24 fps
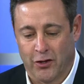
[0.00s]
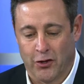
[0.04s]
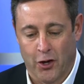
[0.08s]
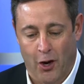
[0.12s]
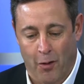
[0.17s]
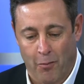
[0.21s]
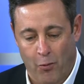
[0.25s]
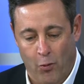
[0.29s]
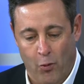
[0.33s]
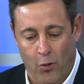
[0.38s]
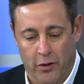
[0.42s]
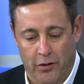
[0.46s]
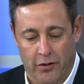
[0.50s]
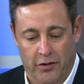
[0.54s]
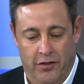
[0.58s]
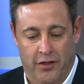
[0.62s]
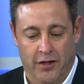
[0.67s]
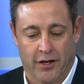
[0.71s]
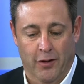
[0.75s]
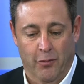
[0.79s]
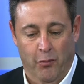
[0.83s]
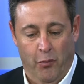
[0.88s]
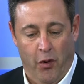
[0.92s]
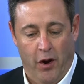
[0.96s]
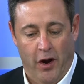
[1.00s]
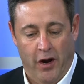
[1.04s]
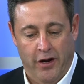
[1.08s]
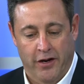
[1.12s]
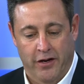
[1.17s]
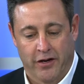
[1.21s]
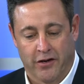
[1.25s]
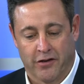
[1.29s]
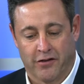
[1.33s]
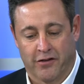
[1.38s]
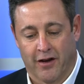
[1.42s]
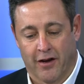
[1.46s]
number one thing, Brian,
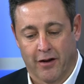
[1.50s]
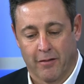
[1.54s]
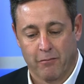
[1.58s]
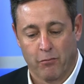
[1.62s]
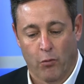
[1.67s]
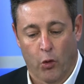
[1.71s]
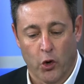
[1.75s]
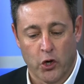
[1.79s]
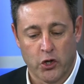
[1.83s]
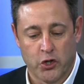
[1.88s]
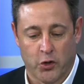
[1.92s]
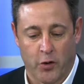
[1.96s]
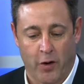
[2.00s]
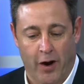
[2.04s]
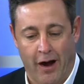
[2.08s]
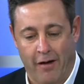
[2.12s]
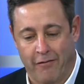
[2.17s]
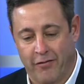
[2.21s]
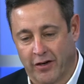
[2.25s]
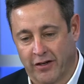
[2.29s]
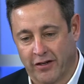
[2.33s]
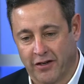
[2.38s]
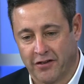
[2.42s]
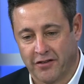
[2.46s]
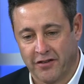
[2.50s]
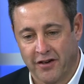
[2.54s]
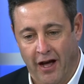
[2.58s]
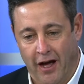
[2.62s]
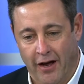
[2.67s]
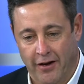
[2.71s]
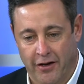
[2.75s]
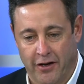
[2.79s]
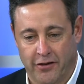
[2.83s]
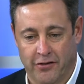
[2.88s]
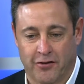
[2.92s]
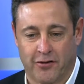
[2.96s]
is that more traffic does not
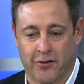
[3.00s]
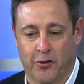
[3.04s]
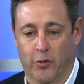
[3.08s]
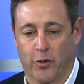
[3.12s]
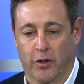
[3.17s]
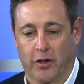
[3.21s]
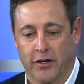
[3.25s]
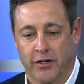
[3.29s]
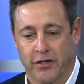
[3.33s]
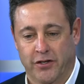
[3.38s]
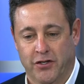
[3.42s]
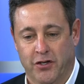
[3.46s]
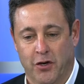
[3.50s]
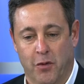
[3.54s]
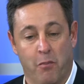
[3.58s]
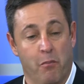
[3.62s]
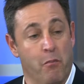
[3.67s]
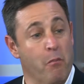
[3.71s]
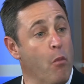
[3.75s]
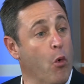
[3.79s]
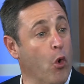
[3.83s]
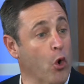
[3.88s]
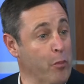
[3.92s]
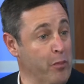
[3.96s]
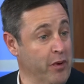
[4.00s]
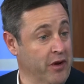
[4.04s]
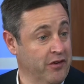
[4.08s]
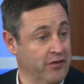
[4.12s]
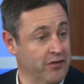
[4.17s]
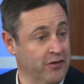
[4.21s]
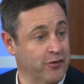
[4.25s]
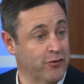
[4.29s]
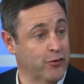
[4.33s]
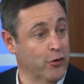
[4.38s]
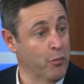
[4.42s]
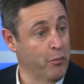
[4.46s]
necessarily relate to more
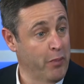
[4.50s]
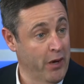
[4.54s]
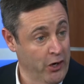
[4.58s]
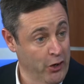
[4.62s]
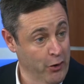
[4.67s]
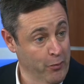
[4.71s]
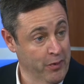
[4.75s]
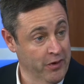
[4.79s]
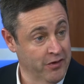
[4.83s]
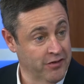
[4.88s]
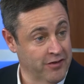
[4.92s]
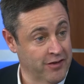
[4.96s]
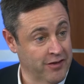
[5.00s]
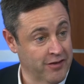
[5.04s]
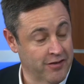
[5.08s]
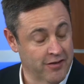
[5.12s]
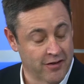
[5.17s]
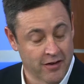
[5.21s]
business or better business.